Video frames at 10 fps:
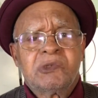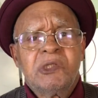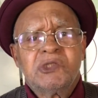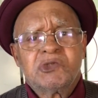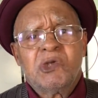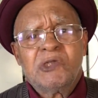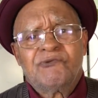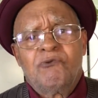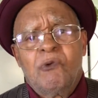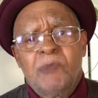These
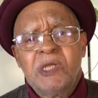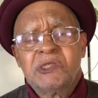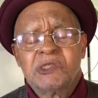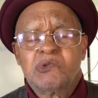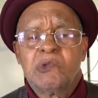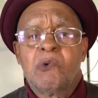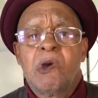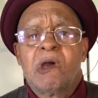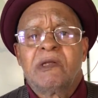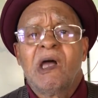transformations
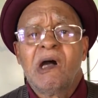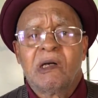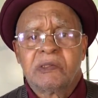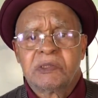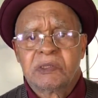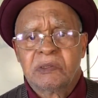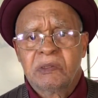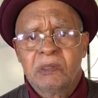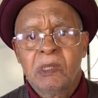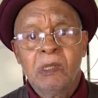require knowledge.
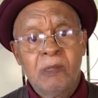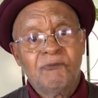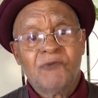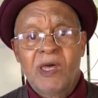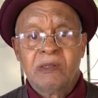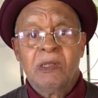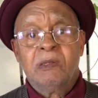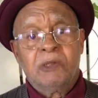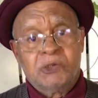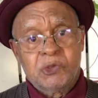In fact,
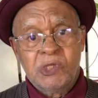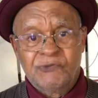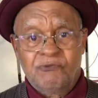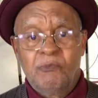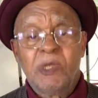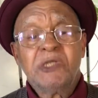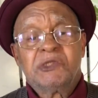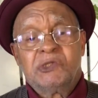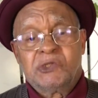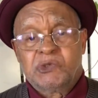the
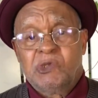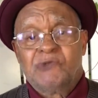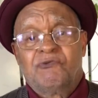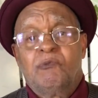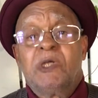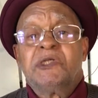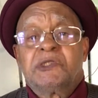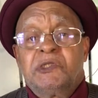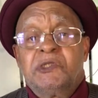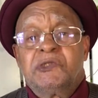transformation is
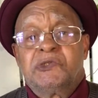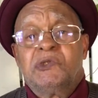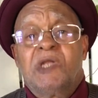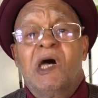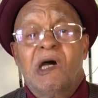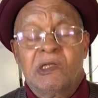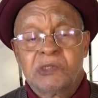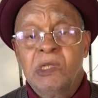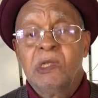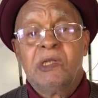transformation into
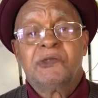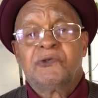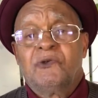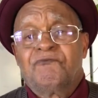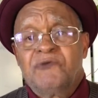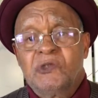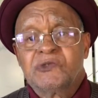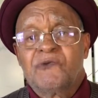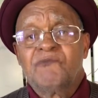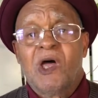knowledge, into the
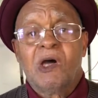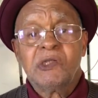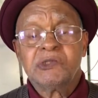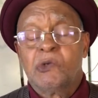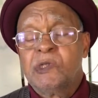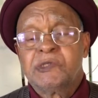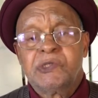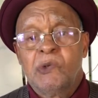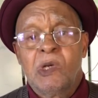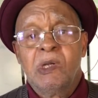fields of knowledge or
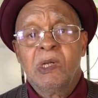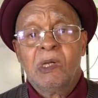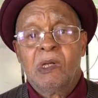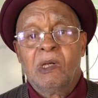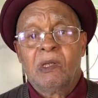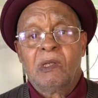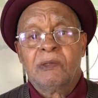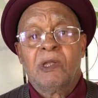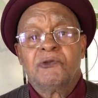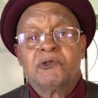into
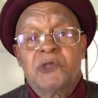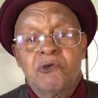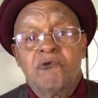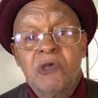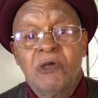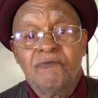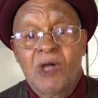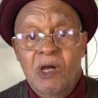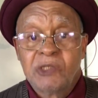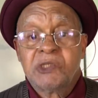another degree of
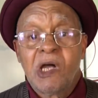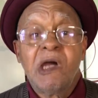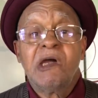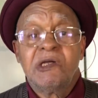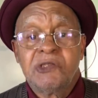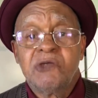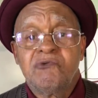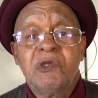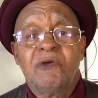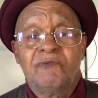knowledge, a higher
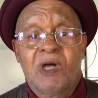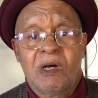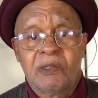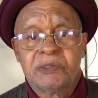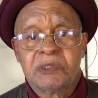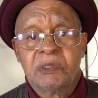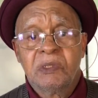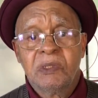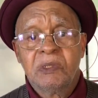degree of knowledge.